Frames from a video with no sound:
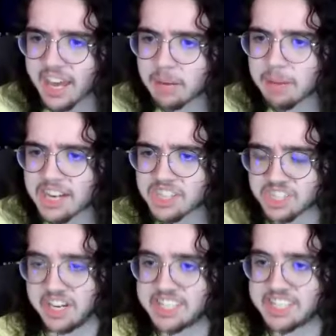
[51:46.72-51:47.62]

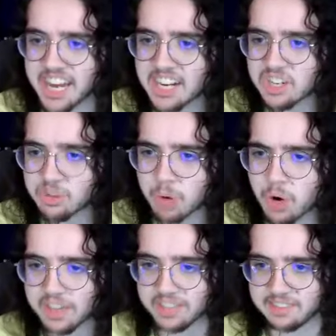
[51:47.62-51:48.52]
animation. It changed oh,
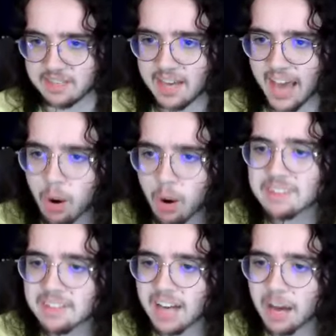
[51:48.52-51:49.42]
yeah. How
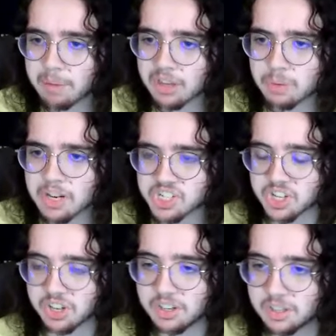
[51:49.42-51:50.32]
is it not Best Picture?